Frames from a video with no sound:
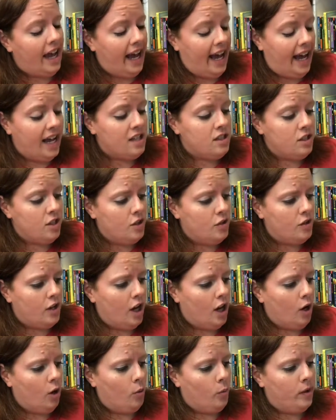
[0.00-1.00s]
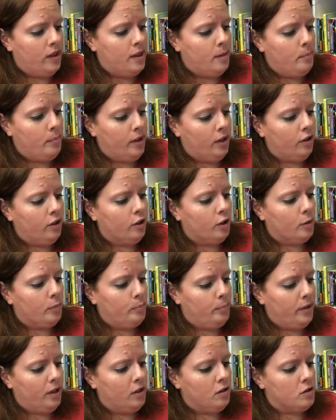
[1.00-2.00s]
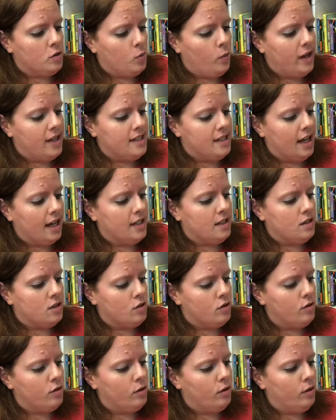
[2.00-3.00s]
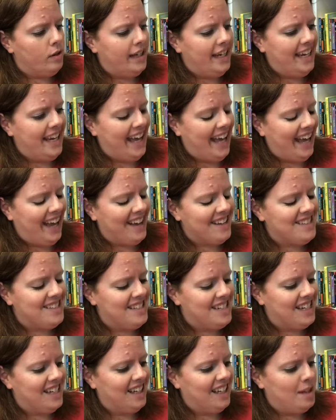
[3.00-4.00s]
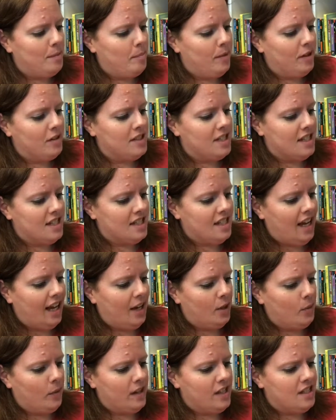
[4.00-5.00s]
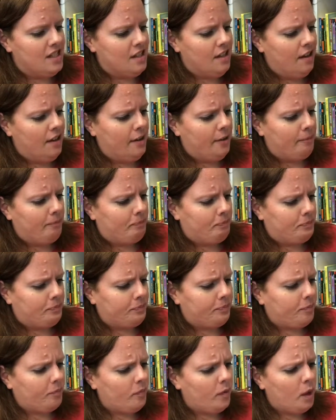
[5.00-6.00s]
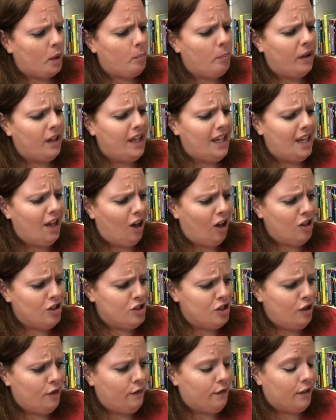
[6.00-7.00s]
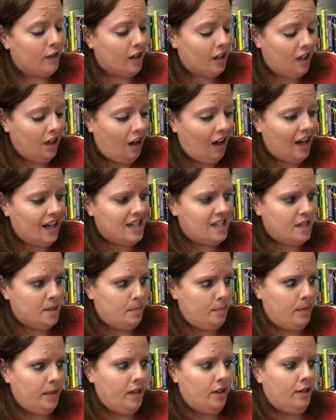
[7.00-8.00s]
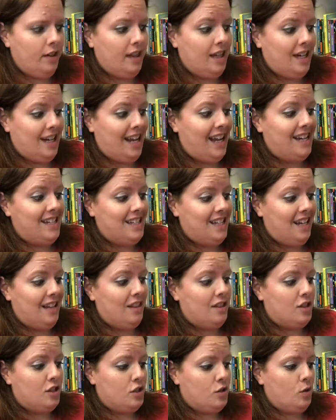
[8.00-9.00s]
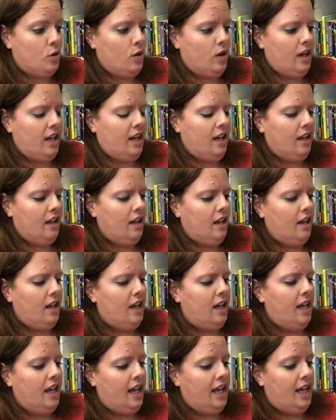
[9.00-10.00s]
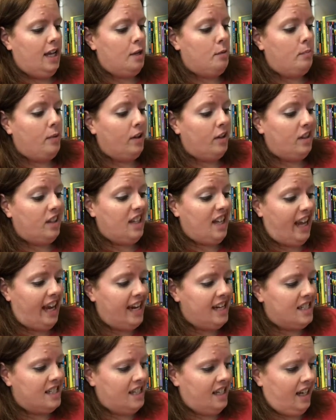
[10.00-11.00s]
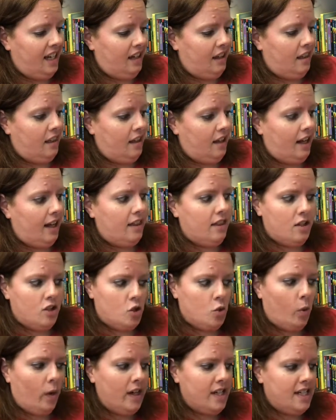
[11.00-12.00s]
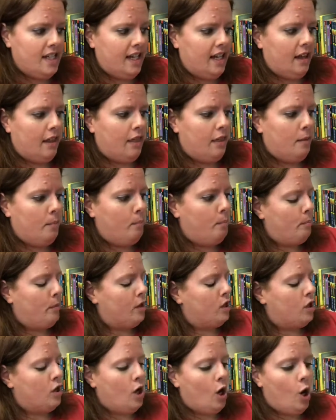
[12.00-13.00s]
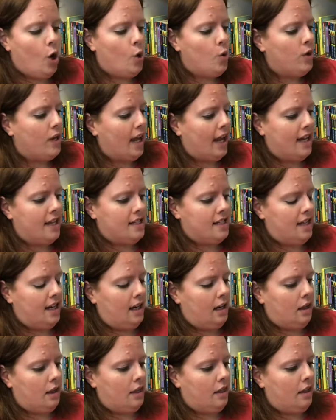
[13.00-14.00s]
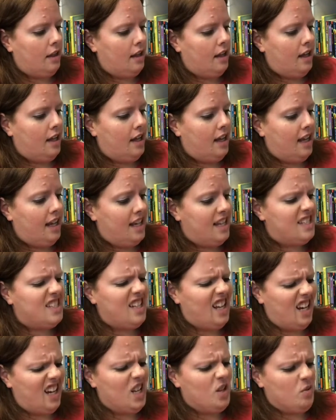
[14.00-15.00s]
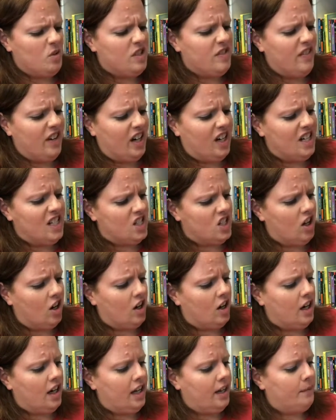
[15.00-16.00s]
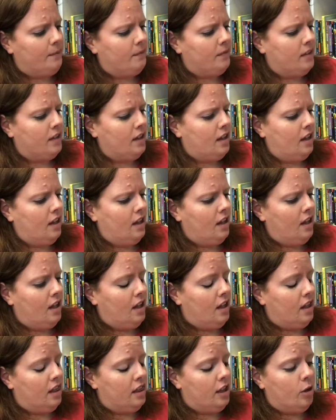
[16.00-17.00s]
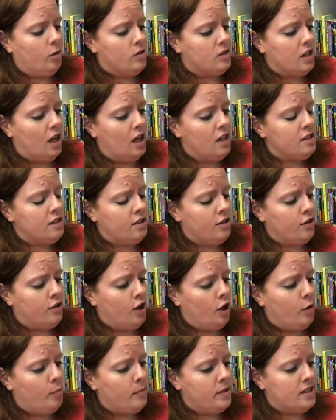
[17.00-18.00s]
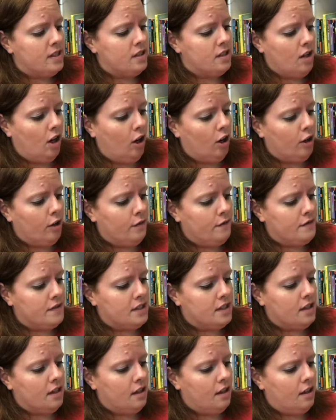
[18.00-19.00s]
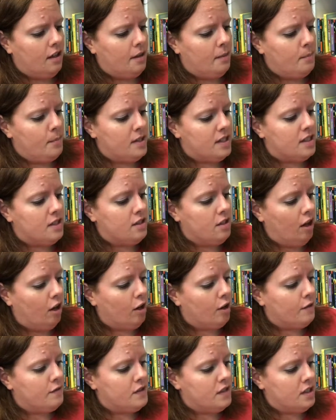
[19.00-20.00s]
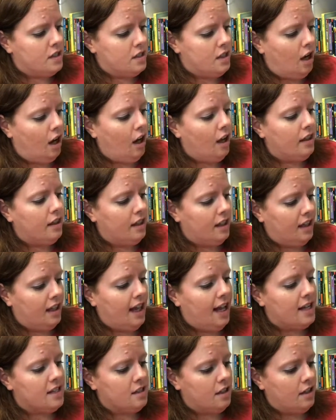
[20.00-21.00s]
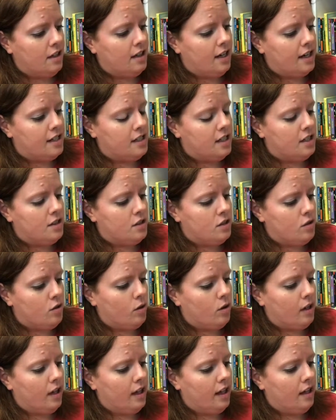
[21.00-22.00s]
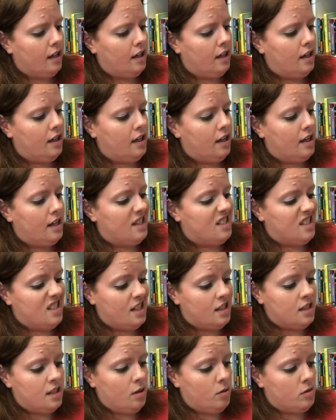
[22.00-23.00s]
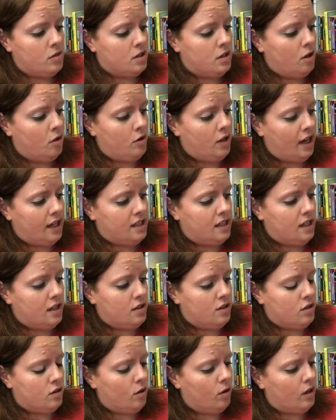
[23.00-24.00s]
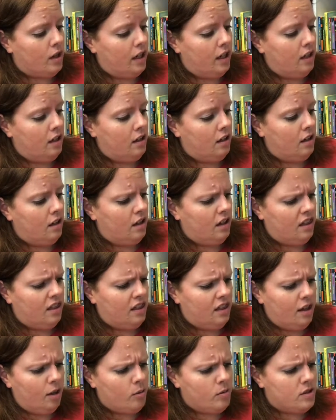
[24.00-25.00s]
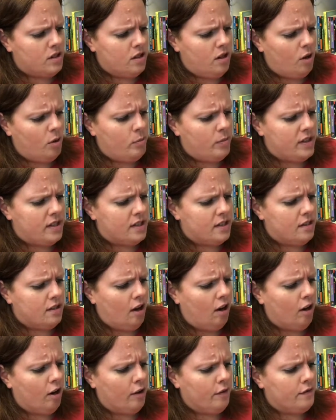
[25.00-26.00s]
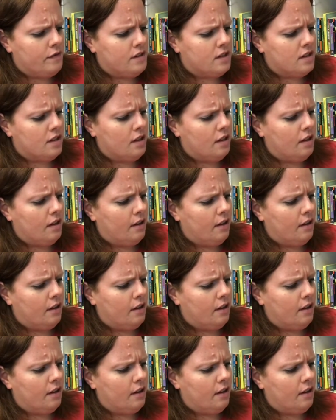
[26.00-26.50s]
As you know, when the builder built Wayside School, he accidentally built it sideways. But he also forgot to build the 19th story. He built the 18th and the 20th, but no 19th. He said he was very sorry. There was also no Miss Zarbs. Miss Zarbs taught the class on the 19th story. Since there was no 19th story, there was no Miss Zarbs.